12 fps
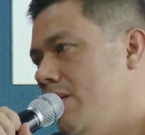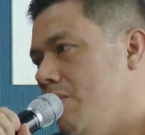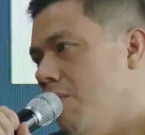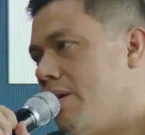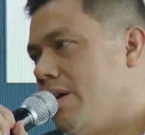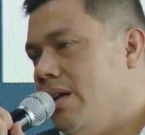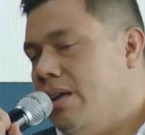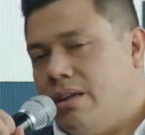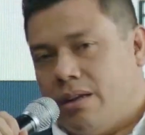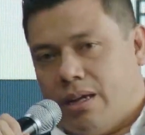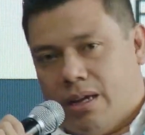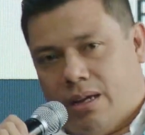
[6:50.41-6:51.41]

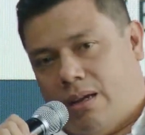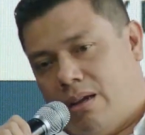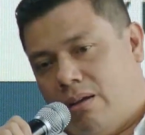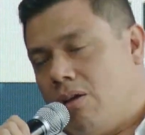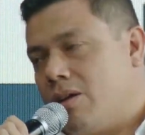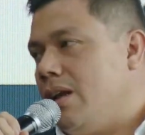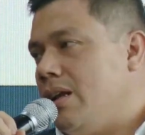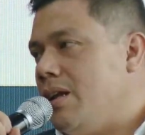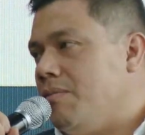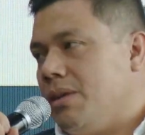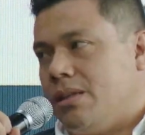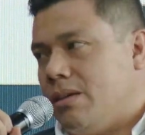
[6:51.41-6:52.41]
working
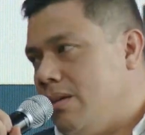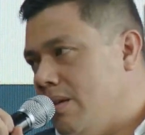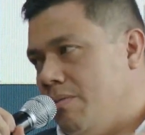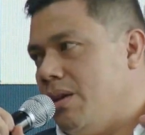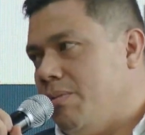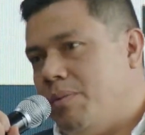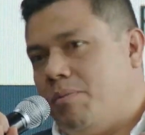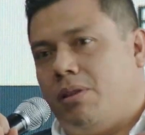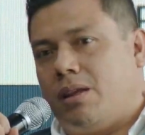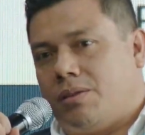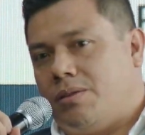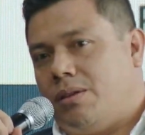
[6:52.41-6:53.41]
locally with the people
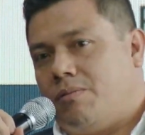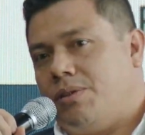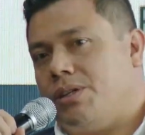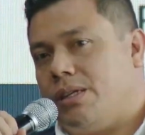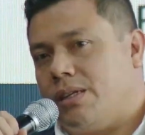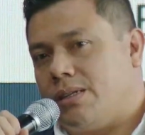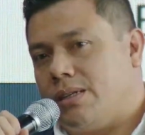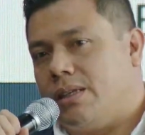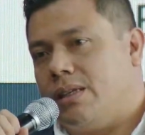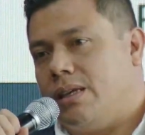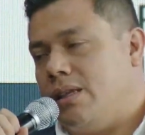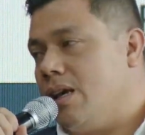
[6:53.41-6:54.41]
which is
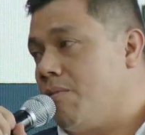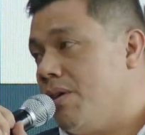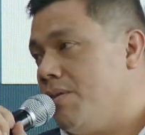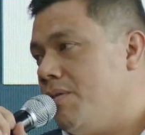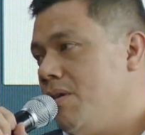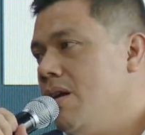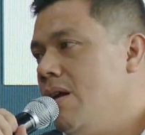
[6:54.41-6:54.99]
in Ecuador,